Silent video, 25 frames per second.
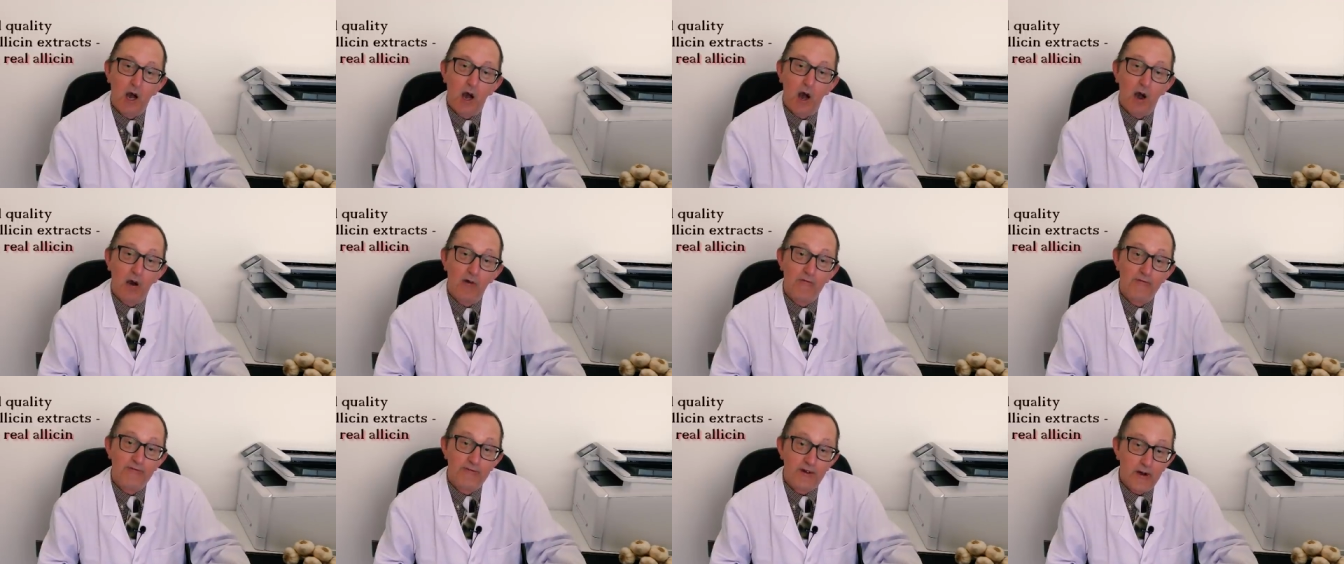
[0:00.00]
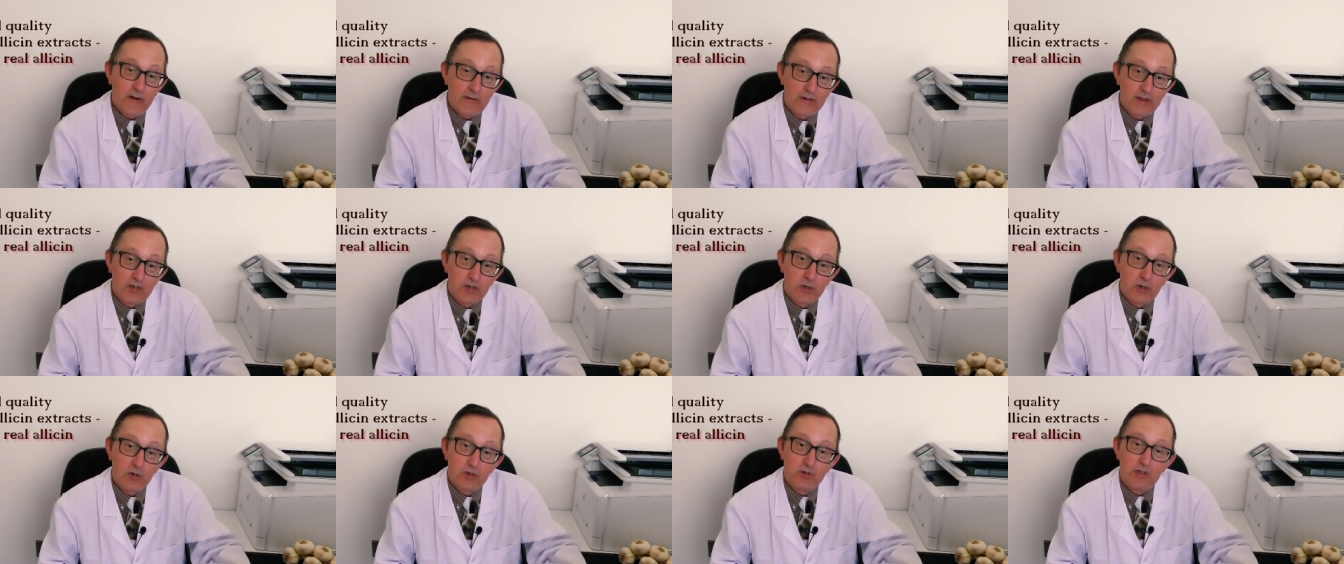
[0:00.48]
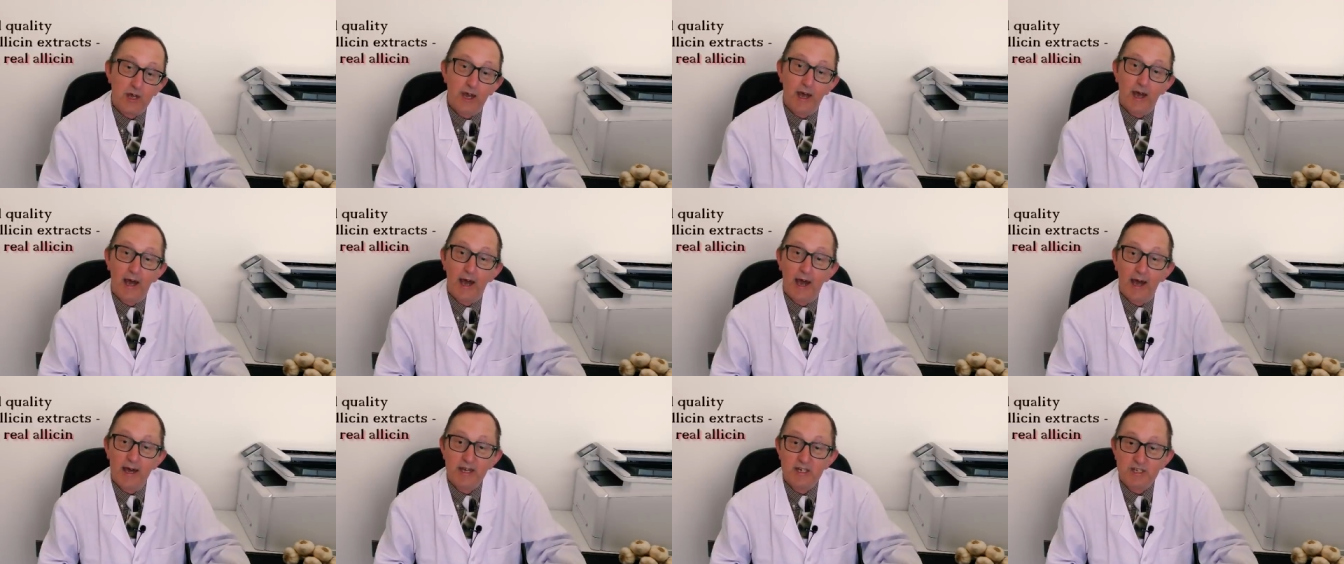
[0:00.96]
are very good
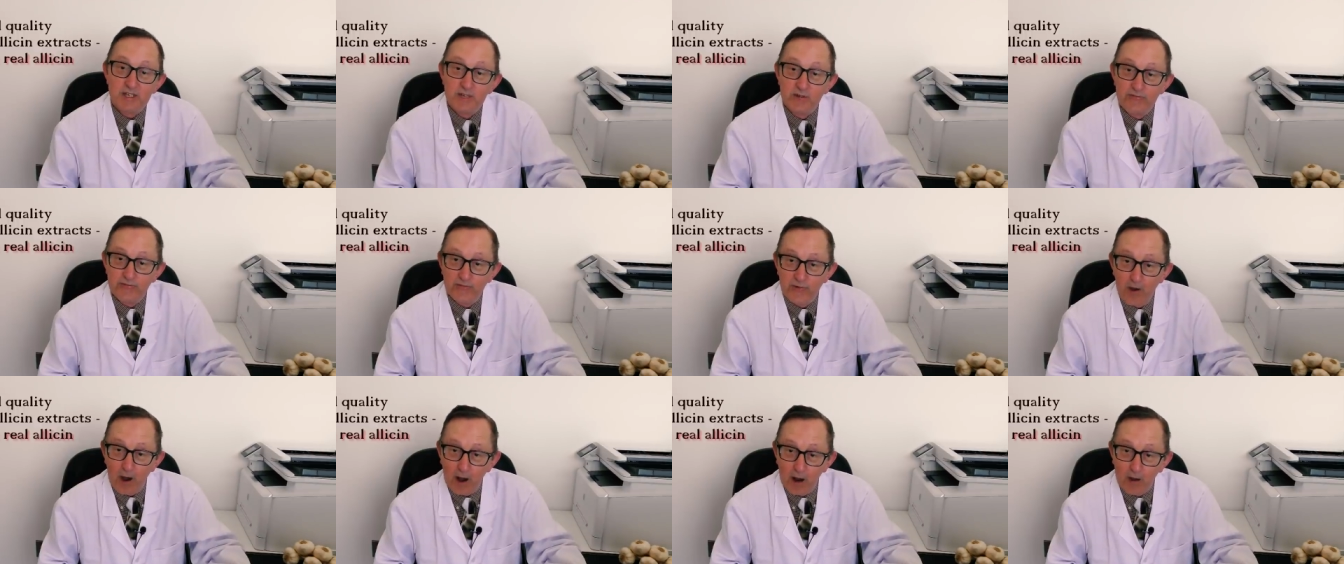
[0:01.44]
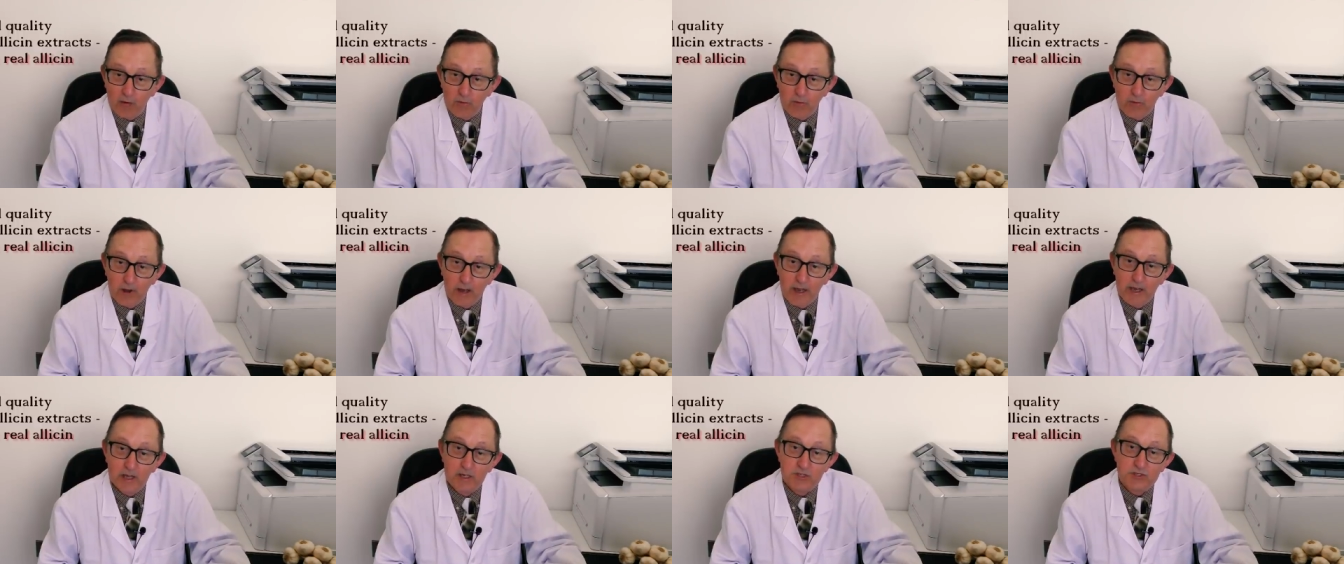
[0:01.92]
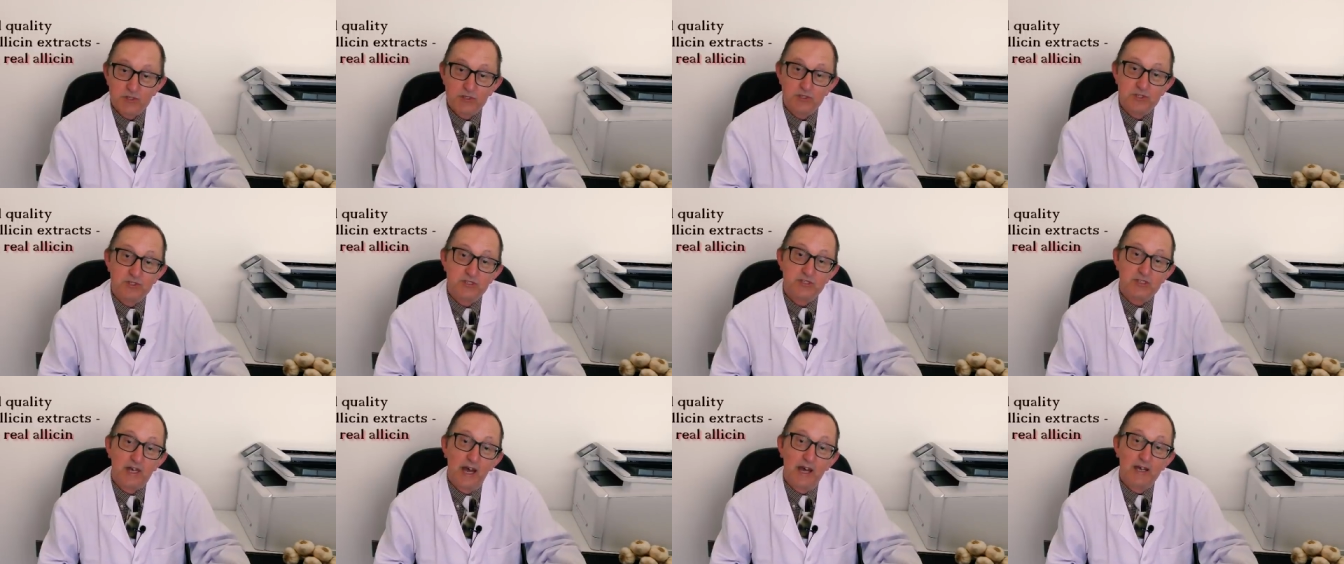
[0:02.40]
antiviral
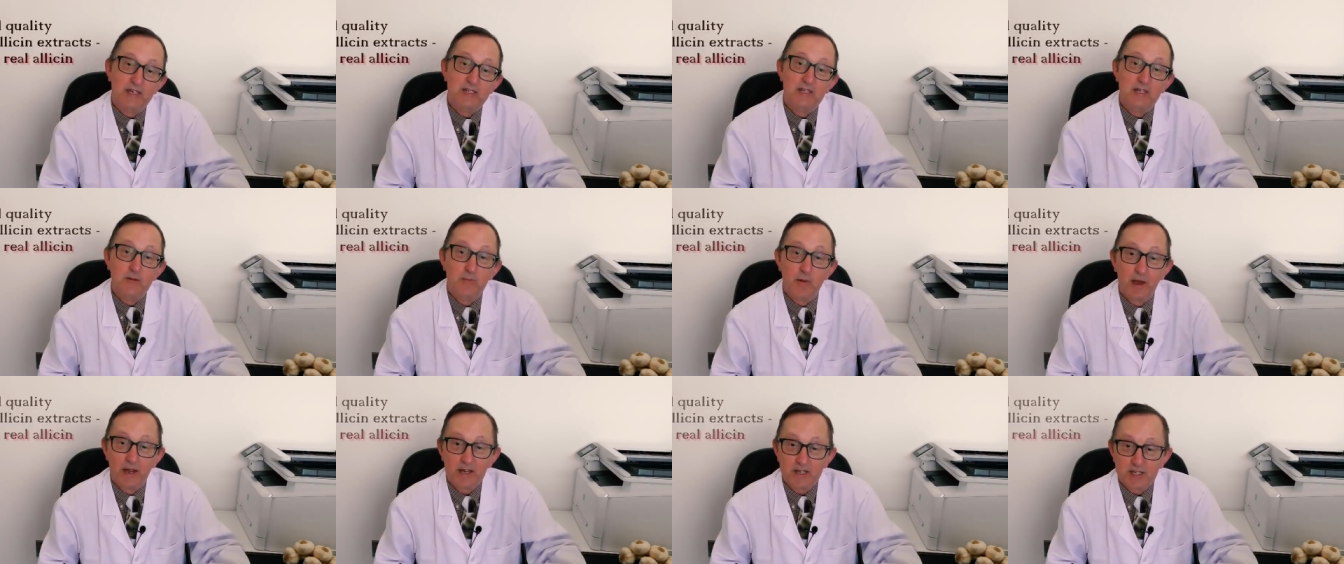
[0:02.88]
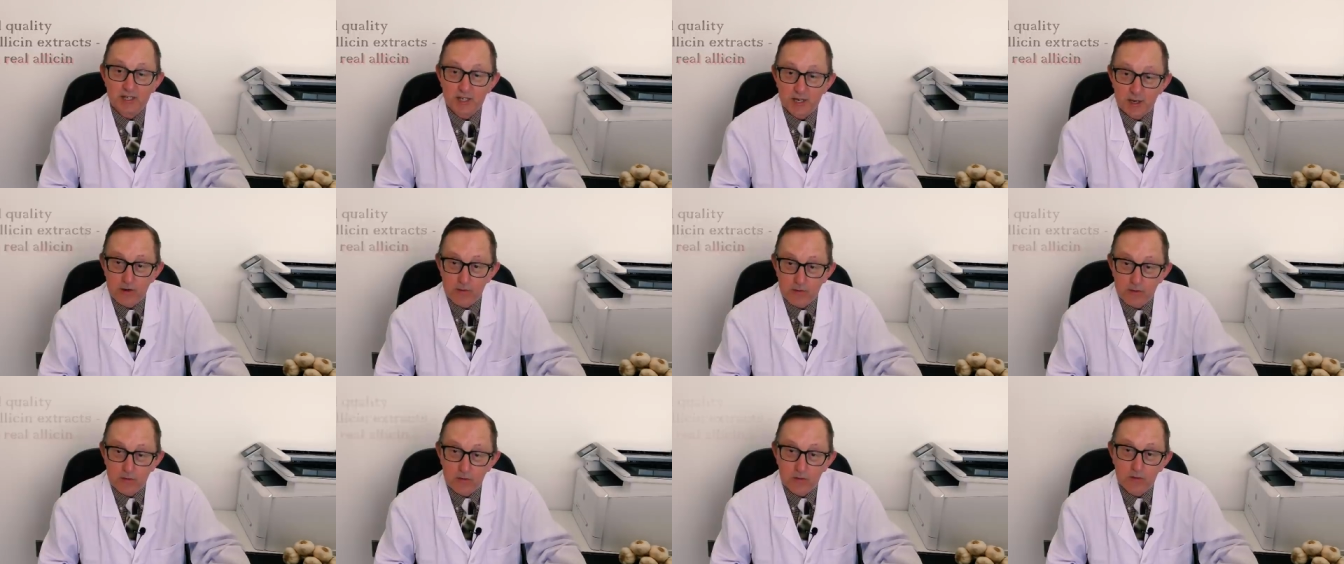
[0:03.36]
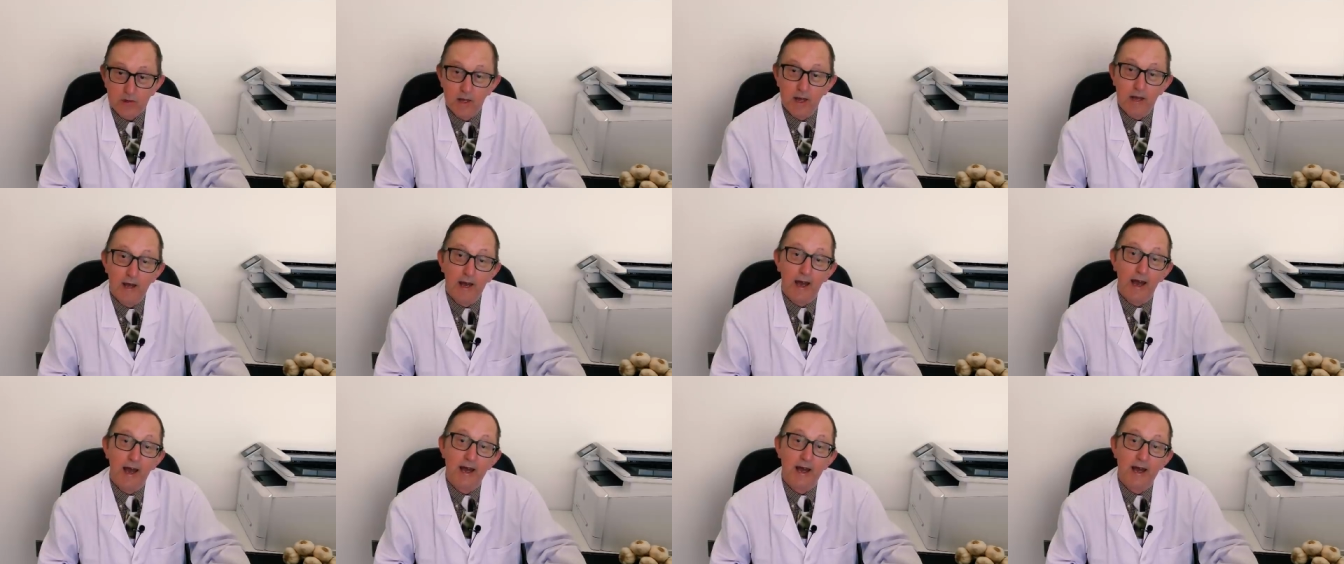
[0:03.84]
agents, antibacterial,